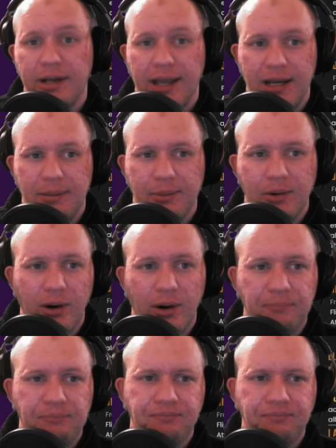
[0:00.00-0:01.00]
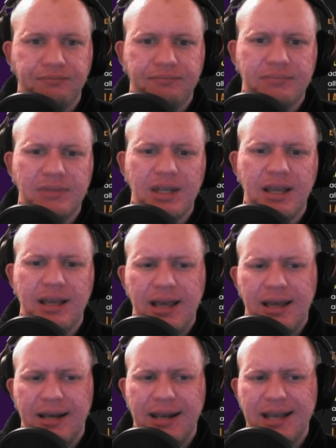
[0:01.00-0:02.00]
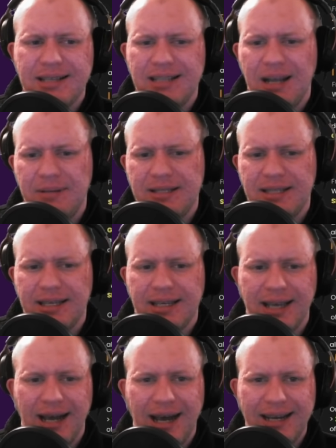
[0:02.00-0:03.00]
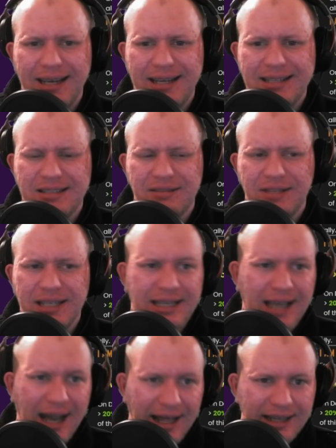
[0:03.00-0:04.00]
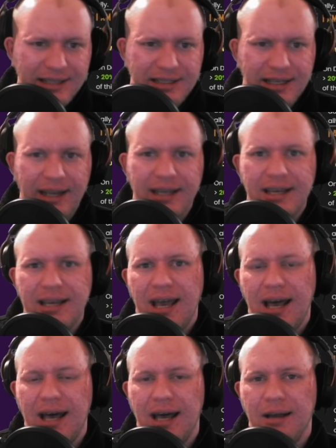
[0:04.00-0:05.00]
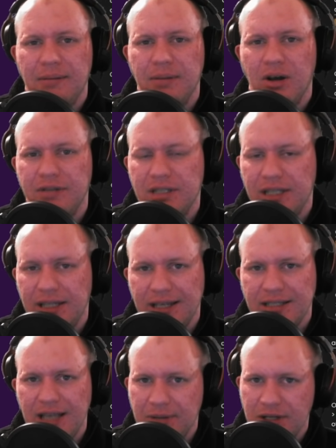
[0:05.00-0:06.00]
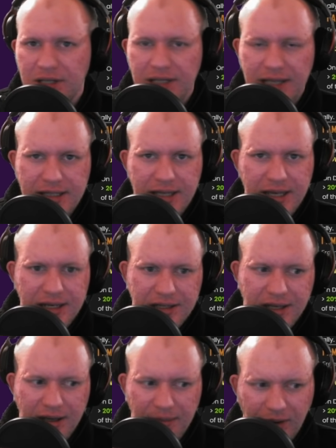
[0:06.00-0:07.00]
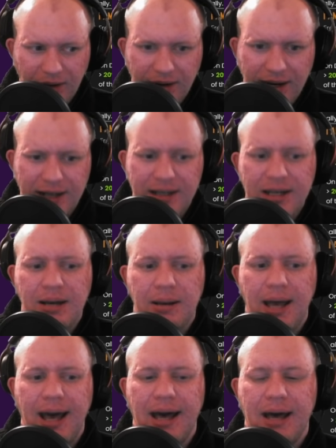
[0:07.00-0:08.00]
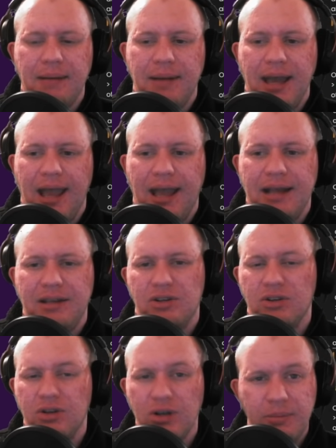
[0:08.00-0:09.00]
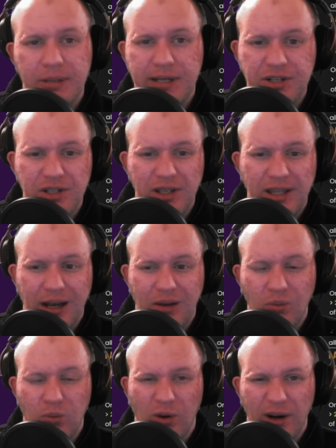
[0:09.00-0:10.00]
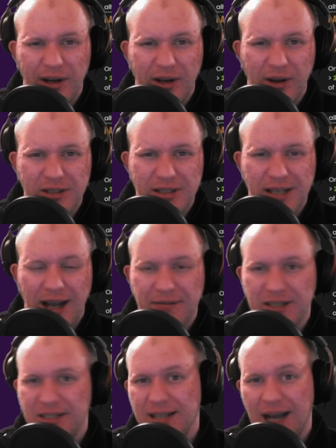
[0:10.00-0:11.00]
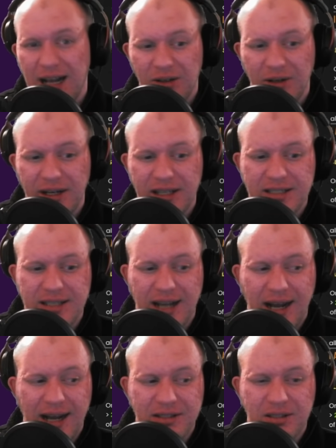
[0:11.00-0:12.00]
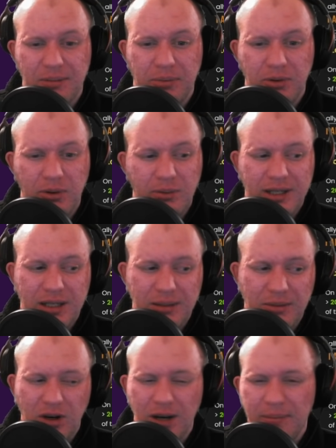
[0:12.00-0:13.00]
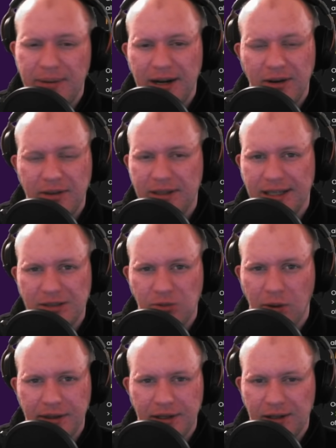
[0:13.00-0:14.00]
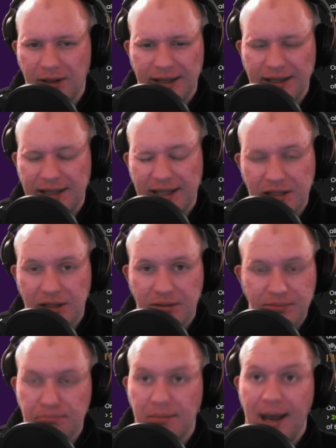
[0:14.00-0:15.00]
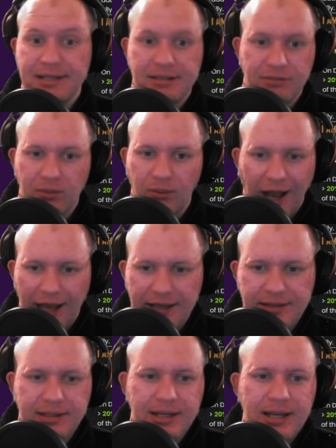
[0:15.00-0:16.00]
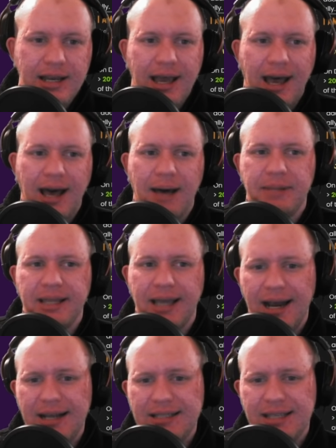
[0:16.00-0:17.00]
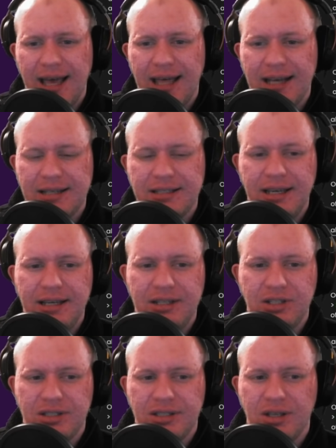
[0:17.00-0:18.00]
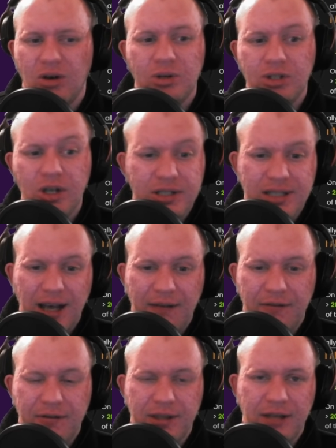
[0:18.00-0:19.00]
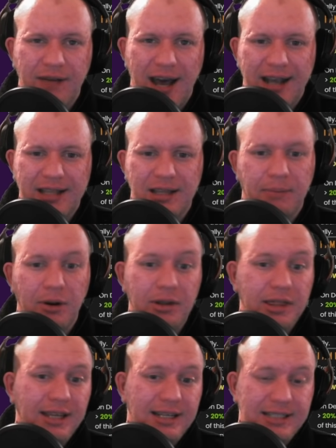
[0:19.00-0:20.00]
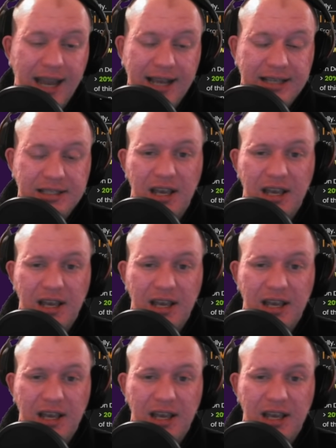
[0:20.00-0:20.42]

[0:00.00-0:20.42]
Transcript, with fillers: anymore. Next up is the Guardians of the Galaxy. Um, obviously, the exception to this is Gamora, um, and you could potentially like want to go after Star-Lord at the start to put with Gamora, but I don't think that's worth it all. I think that's a massive waste. Um, but the Guardians of the Galaxy just also suffer from the fact that both of their tanks